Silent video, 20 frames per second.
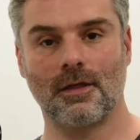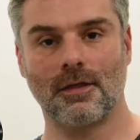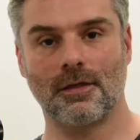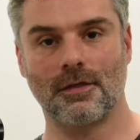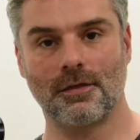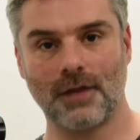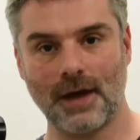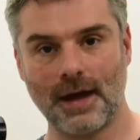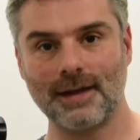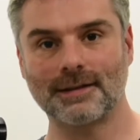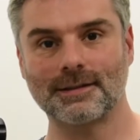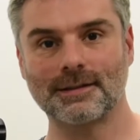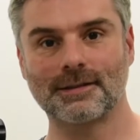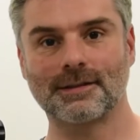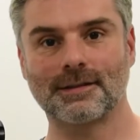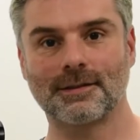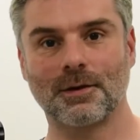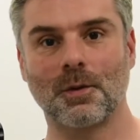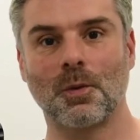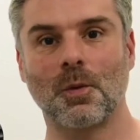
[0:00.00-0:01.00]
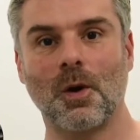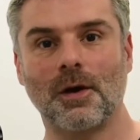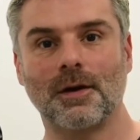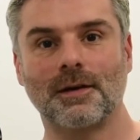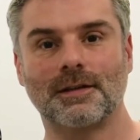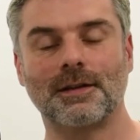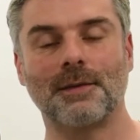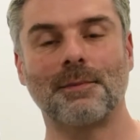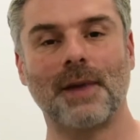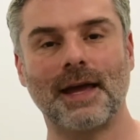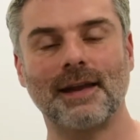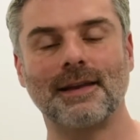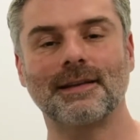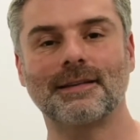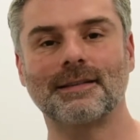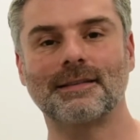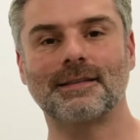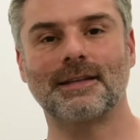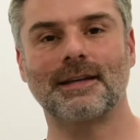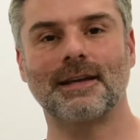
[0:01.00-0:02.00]
That's what
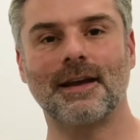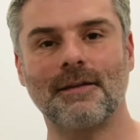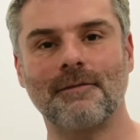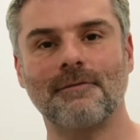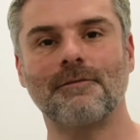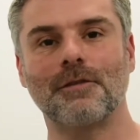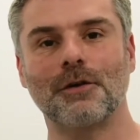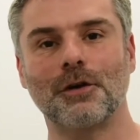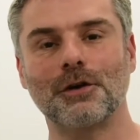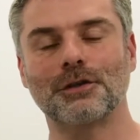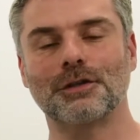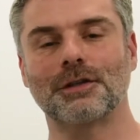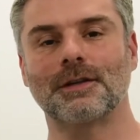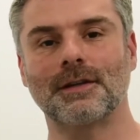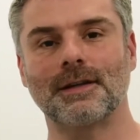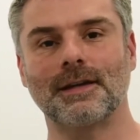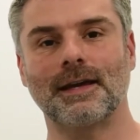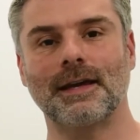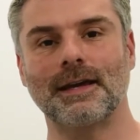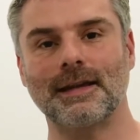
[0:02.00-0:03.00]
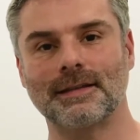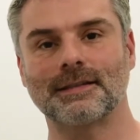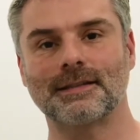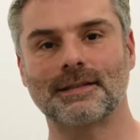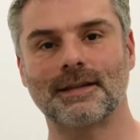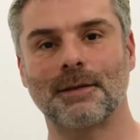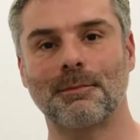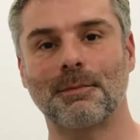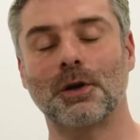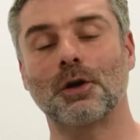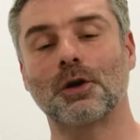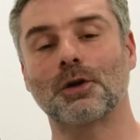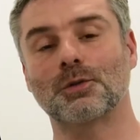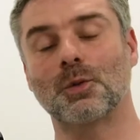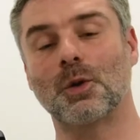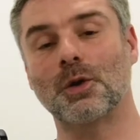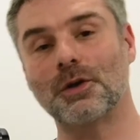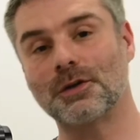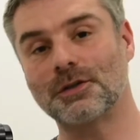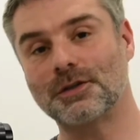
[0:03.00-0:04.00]
dependency inversion is, because
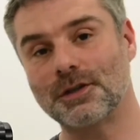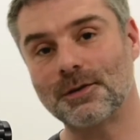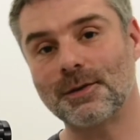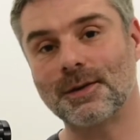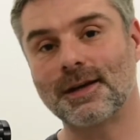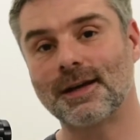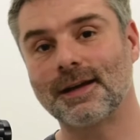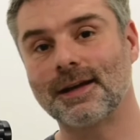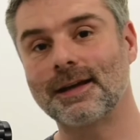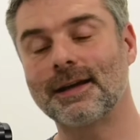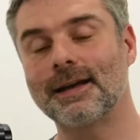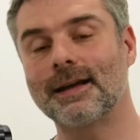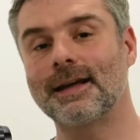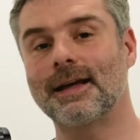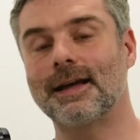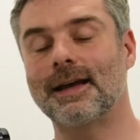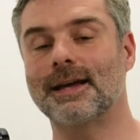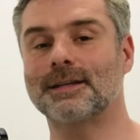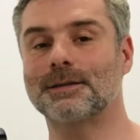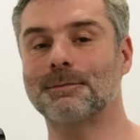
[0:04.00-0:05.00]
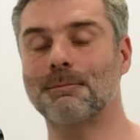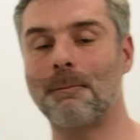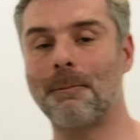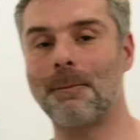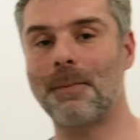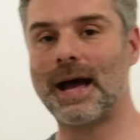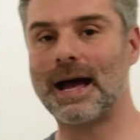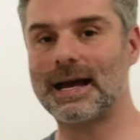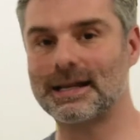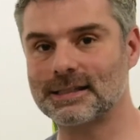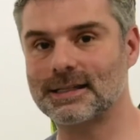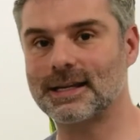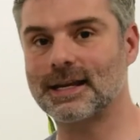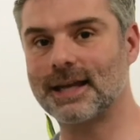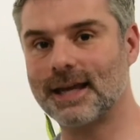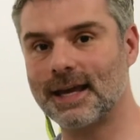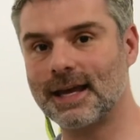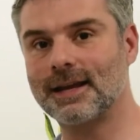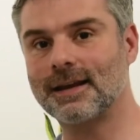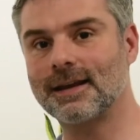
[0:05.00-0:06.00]
what you're doing is passing
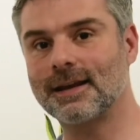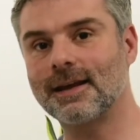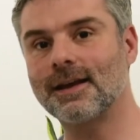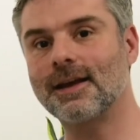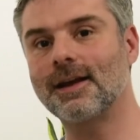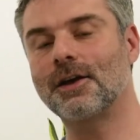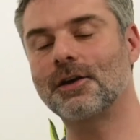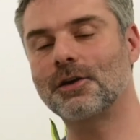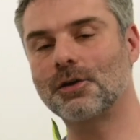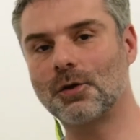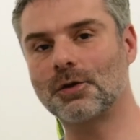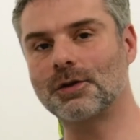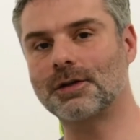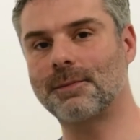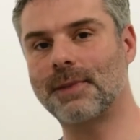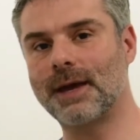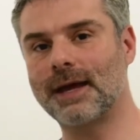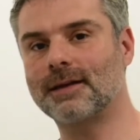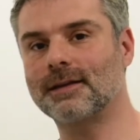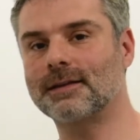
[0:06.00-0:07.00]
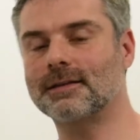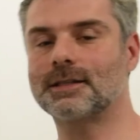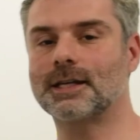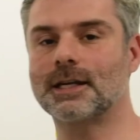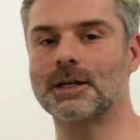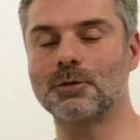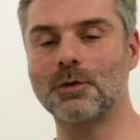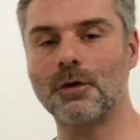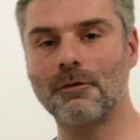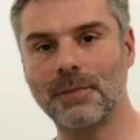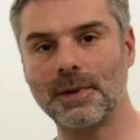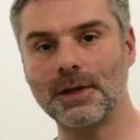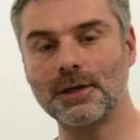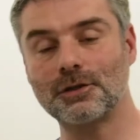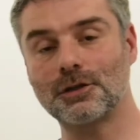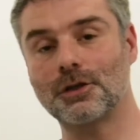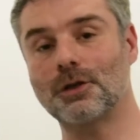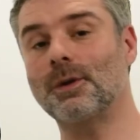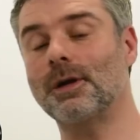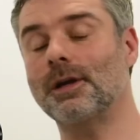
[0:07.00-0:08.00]
in your dependencies. We've
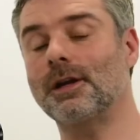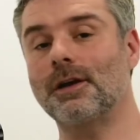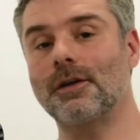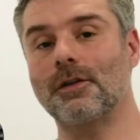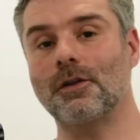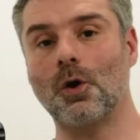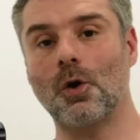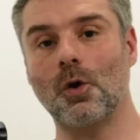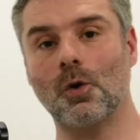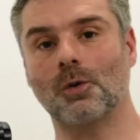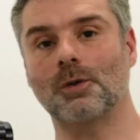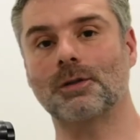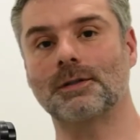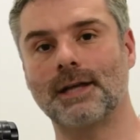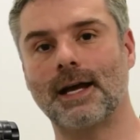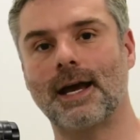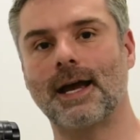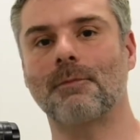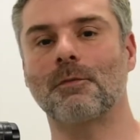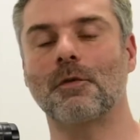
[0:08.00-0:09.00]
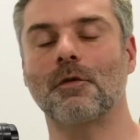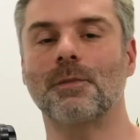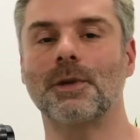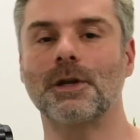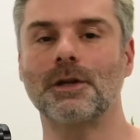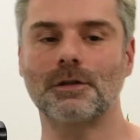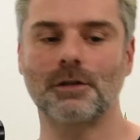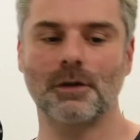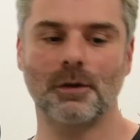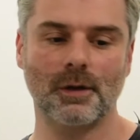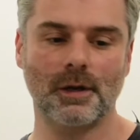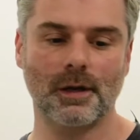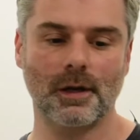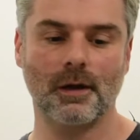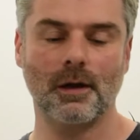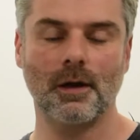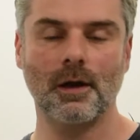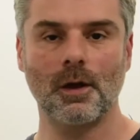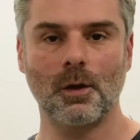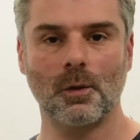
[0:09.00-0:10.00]
been doing it the whole time. We've been doing
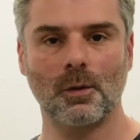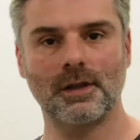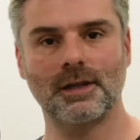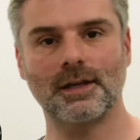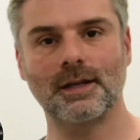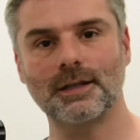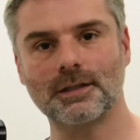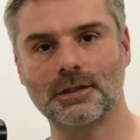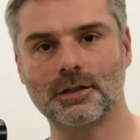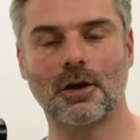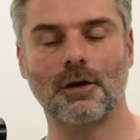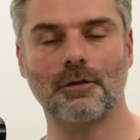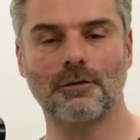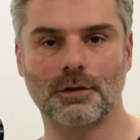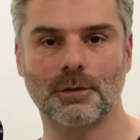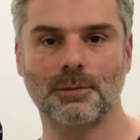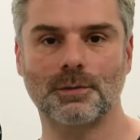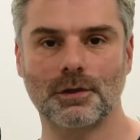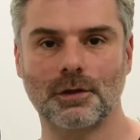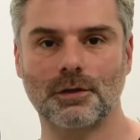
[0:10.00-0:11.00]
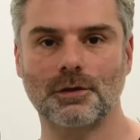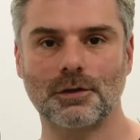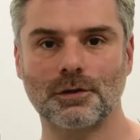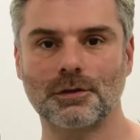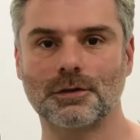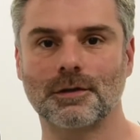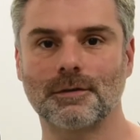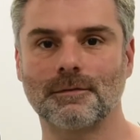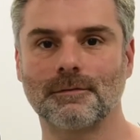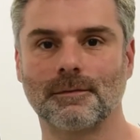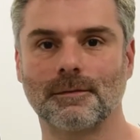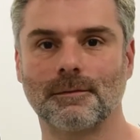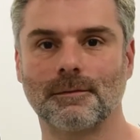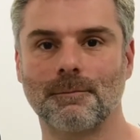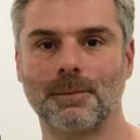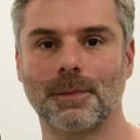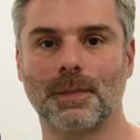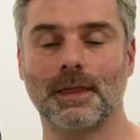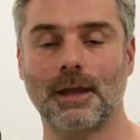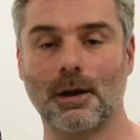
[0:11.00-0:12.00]
it with Liskov substitution.
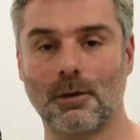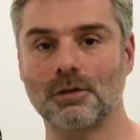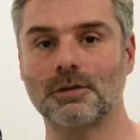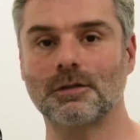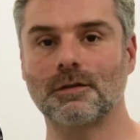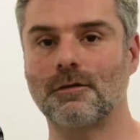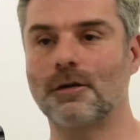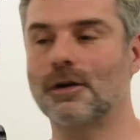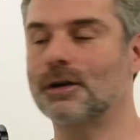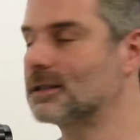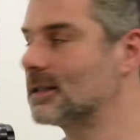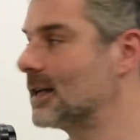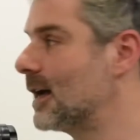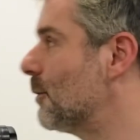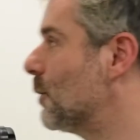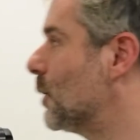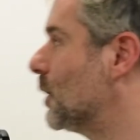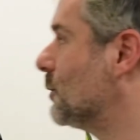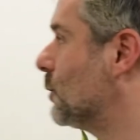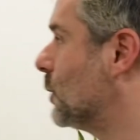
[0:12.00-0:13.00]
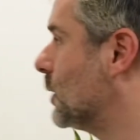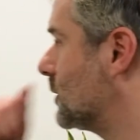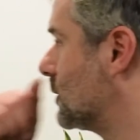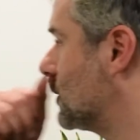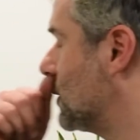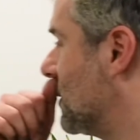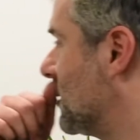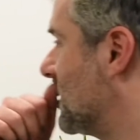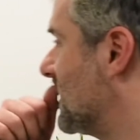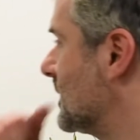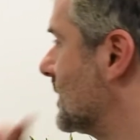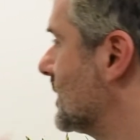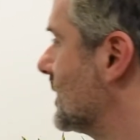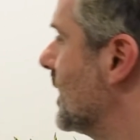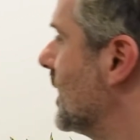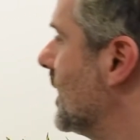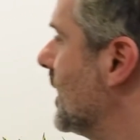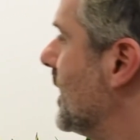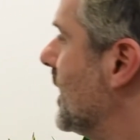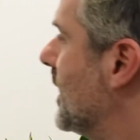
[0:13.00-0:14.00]
That was the first time we saw this.
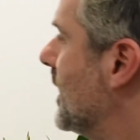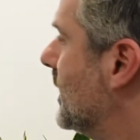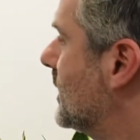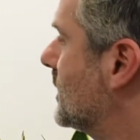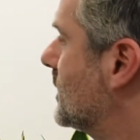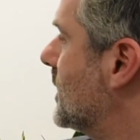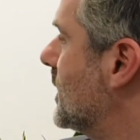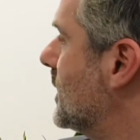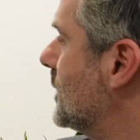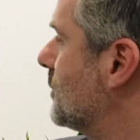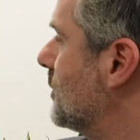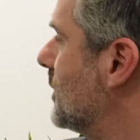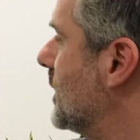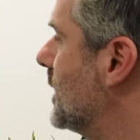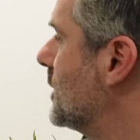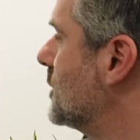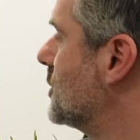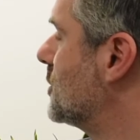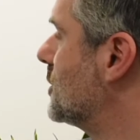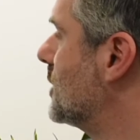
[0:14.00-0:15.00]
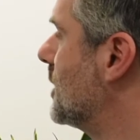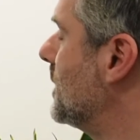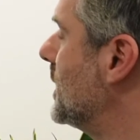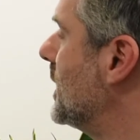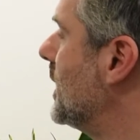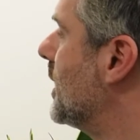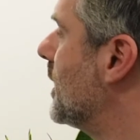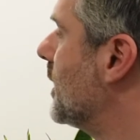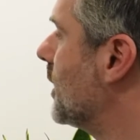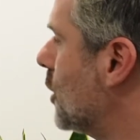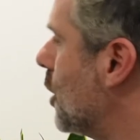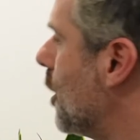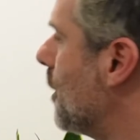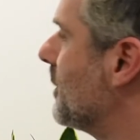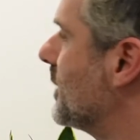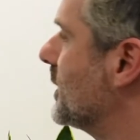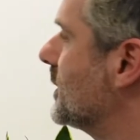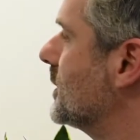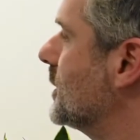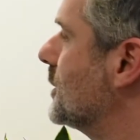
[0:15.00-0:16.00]
It's this relationship here,
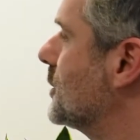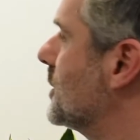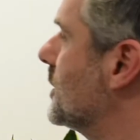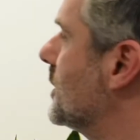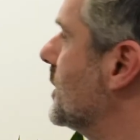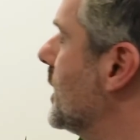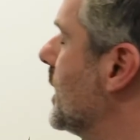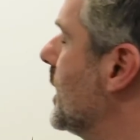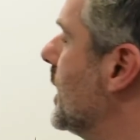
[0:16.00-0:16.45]
composition.